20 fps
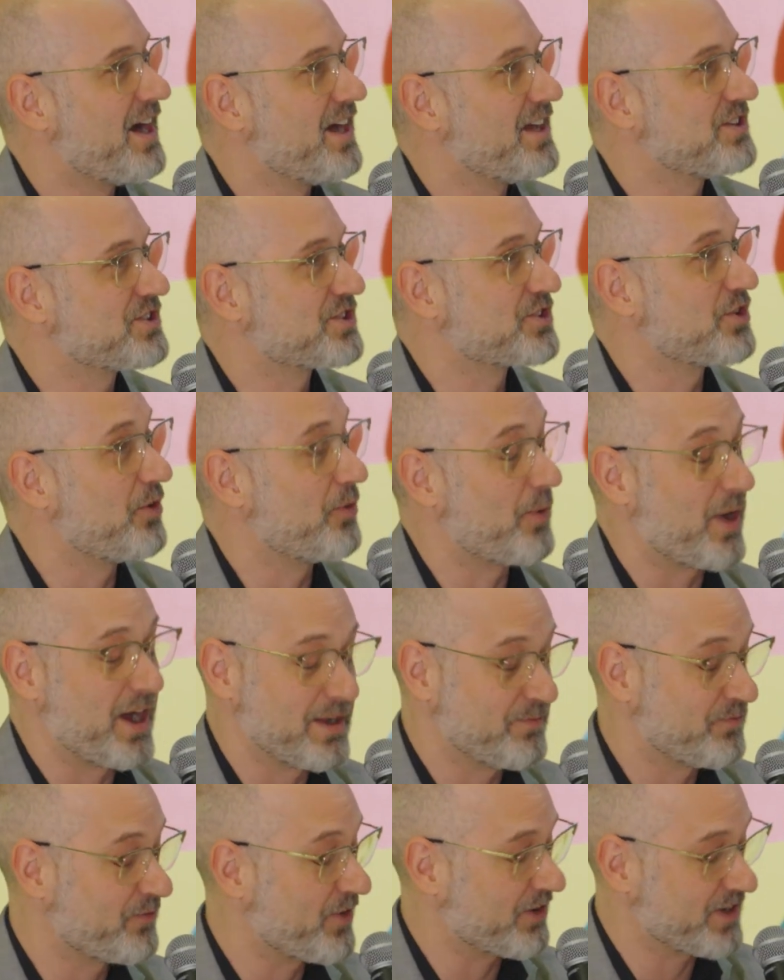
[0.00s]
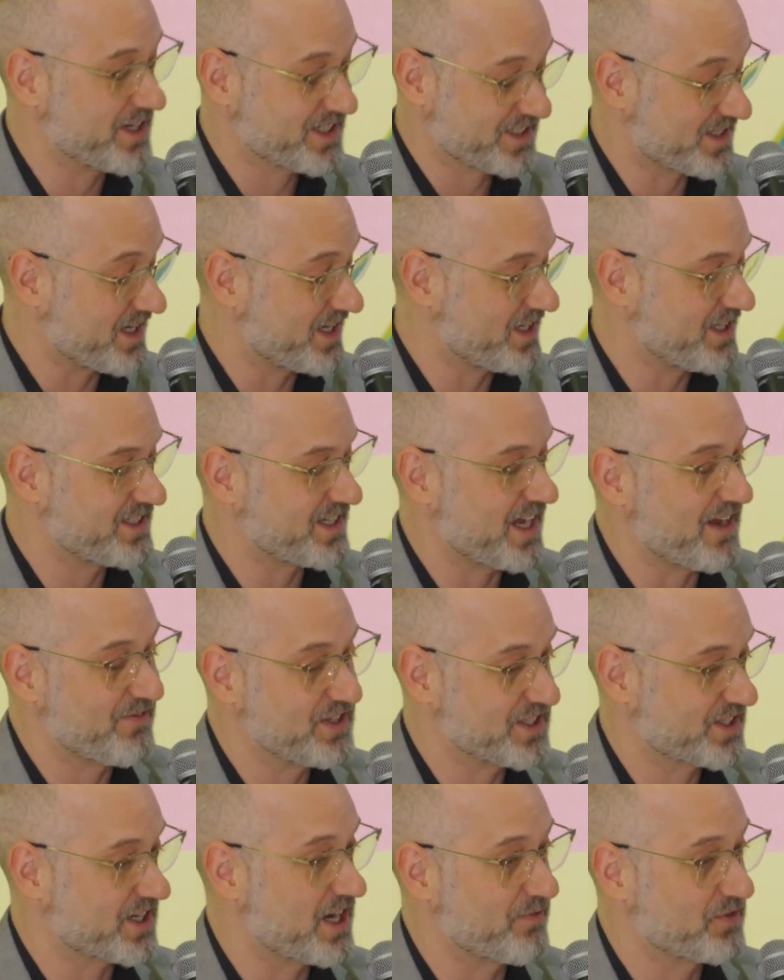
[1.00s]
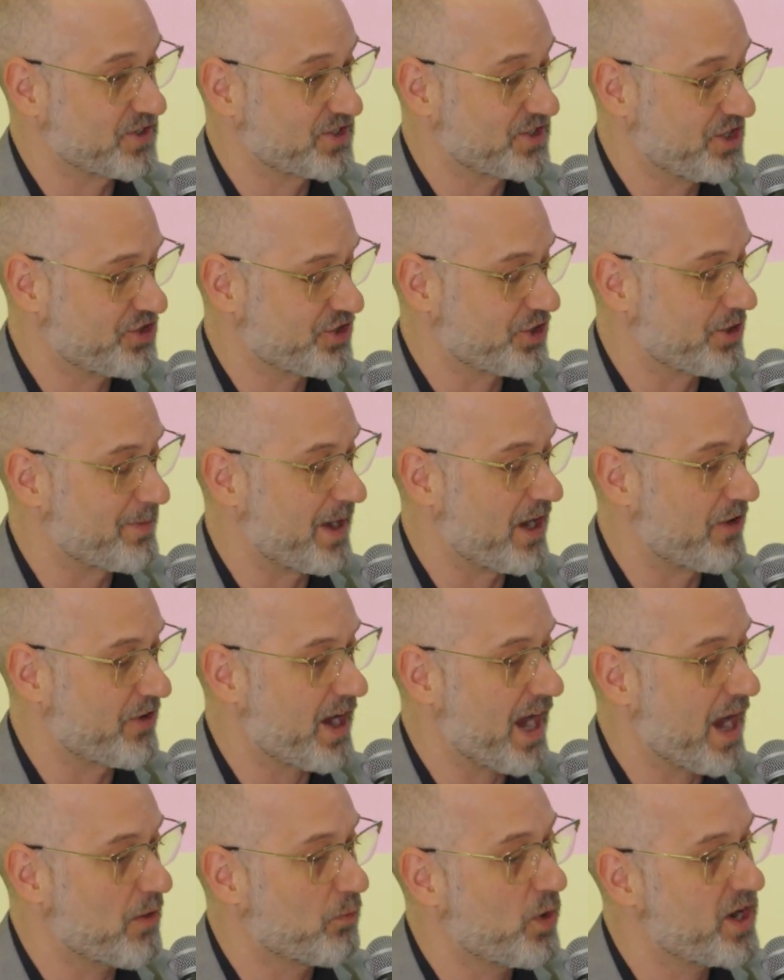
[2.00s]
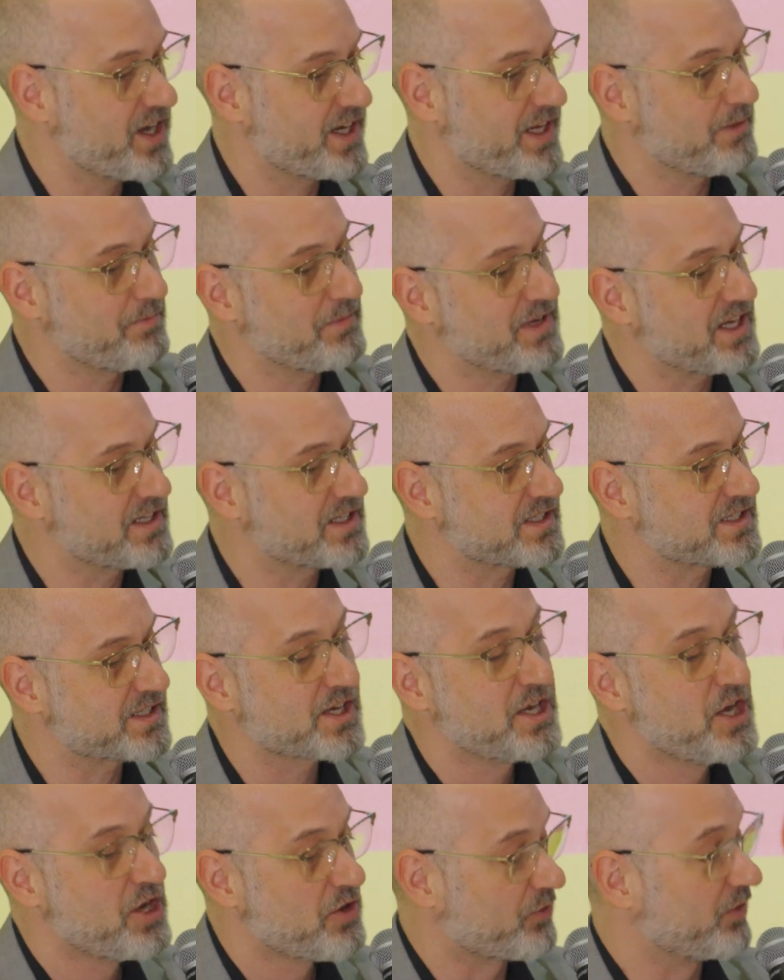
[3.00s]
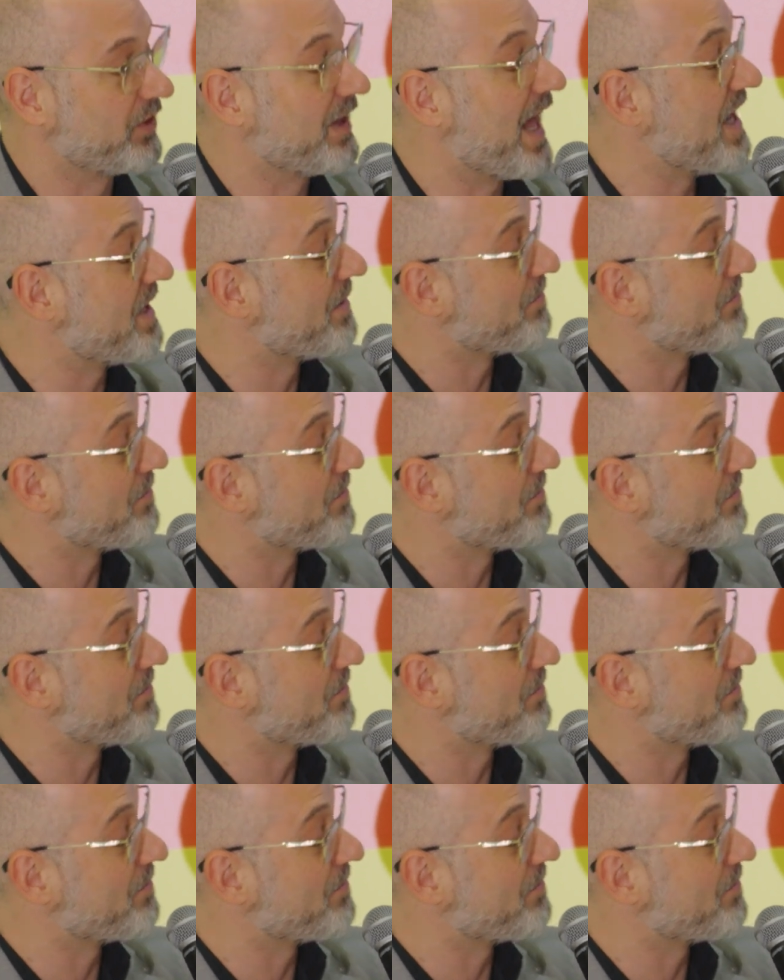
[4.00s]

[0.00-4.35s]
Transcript: So I'm very excited to have this conversation about what it means for Latin